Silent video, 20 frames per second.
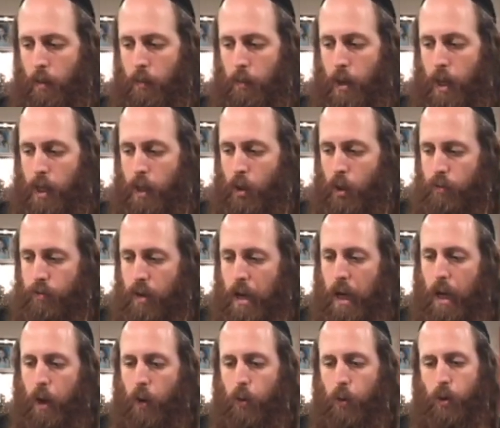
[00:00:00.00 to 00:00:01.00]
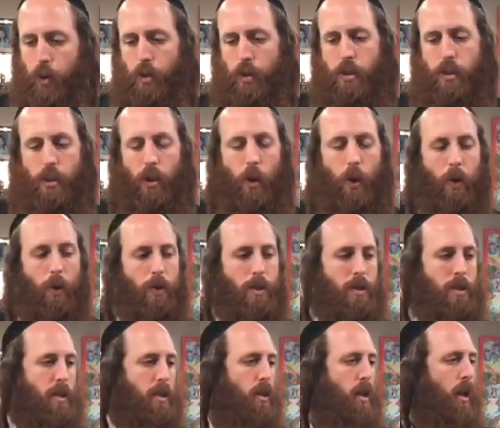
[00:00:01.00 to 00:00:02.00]
Many of our
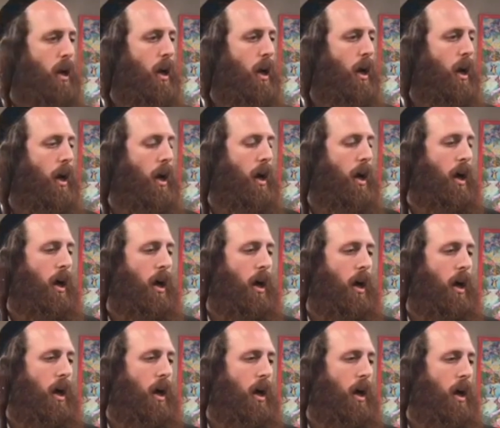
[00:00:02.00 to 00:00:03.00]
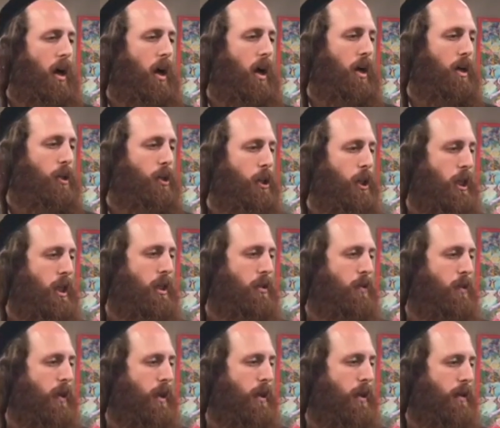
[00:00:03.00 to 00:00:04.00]
souls are
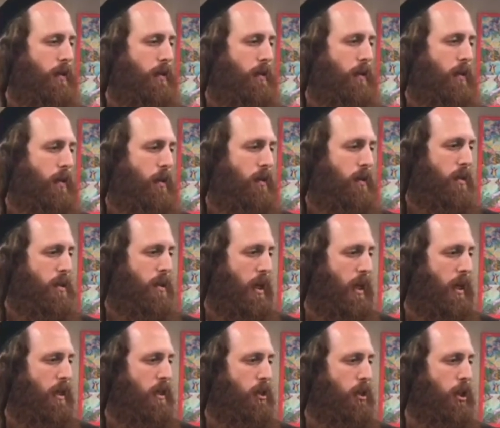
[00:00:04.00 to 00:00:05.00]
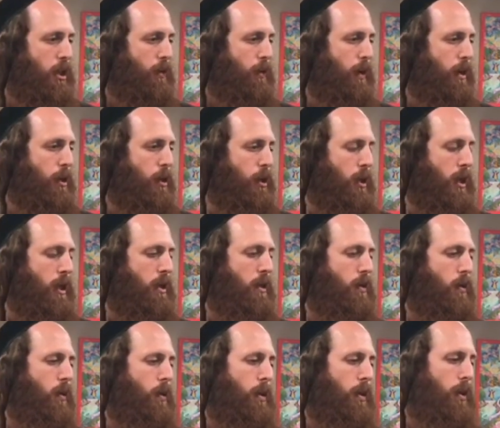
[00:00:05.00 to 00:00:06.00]
children, second
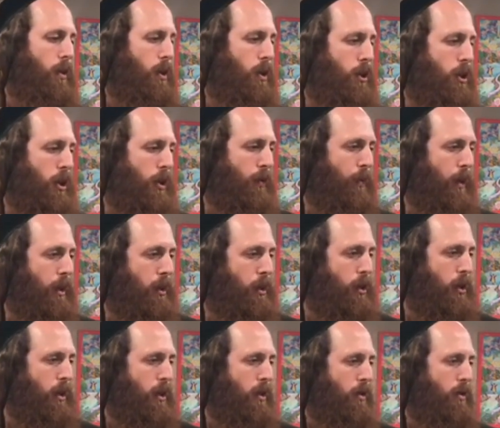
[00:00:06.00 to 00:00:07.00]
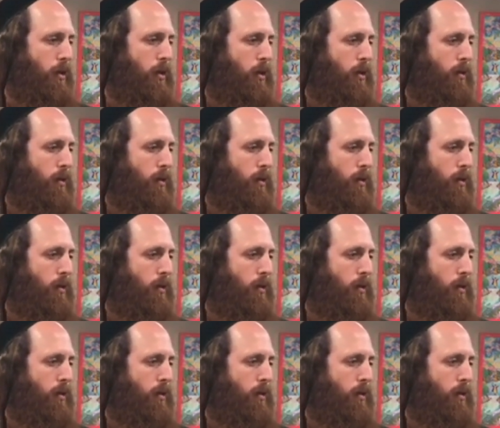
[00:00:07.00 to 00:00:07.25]
generation or third generation,